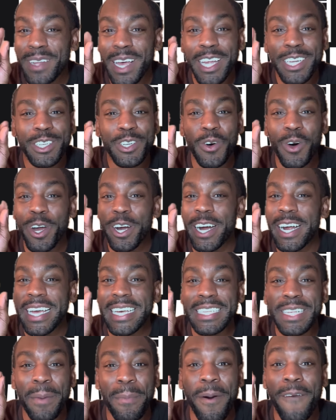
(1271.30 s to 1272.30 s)
Daughter
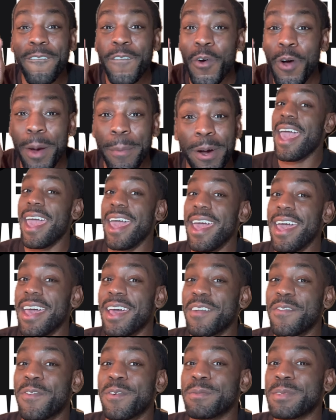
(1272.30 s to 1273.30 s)
is a performer.
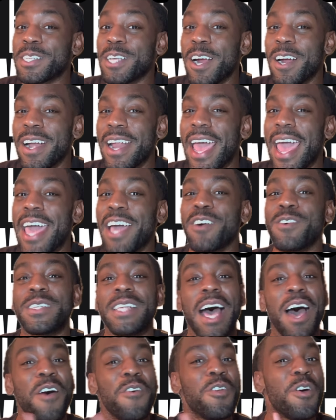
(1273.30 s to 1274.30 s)
And from certain angles,
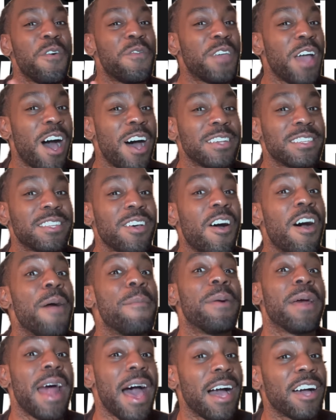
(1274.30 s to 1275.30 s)
I don't know if y'all saw
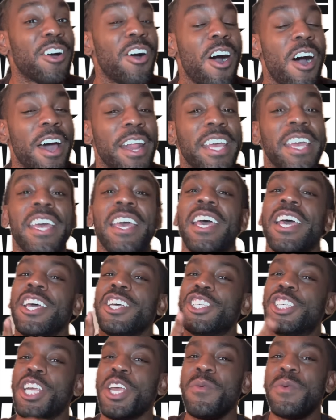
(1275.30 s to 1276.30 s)
it, but I caught it.
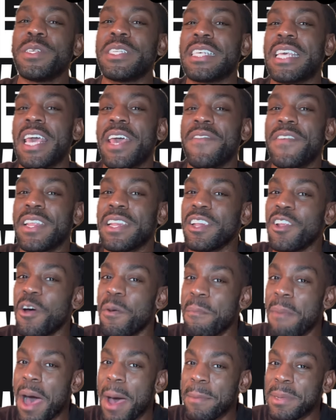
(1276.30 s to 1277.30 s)
She was giving Lil
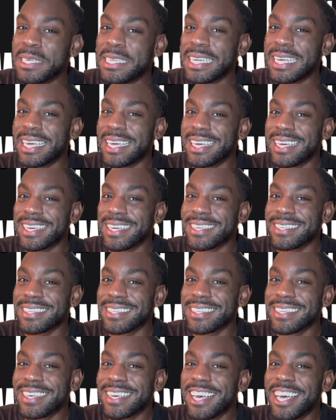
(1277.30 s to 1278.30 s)
Mama tease.
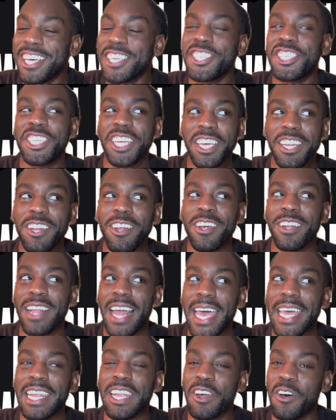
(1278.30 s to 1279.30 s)
She looked
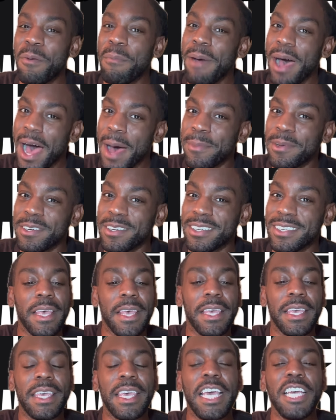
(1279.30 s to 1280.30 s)
like Lil Mama.
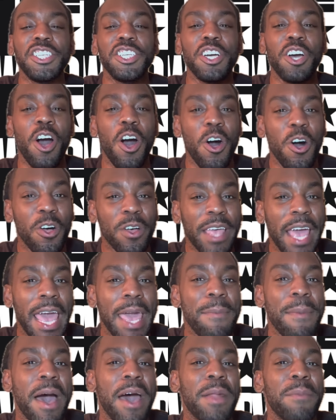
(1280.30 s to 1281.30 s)
Keyshia Cole
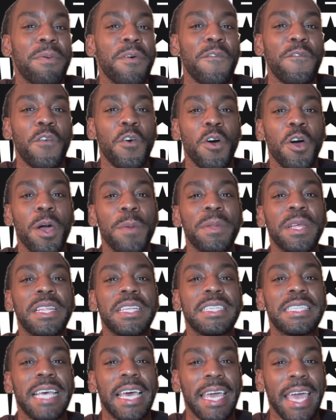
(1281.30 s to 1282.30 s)
came out and performed in
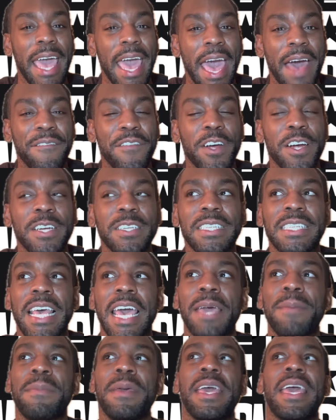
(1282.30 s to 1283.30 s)
the second half of her
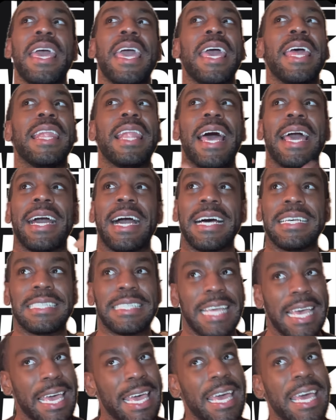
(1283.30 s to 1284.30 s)
segment. And like I
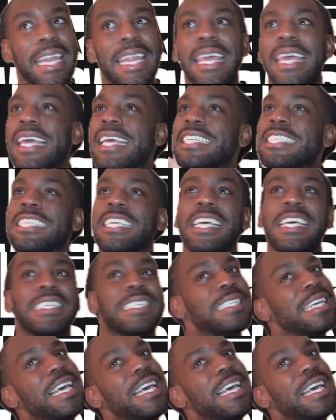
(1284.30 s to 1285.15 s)
said, it just,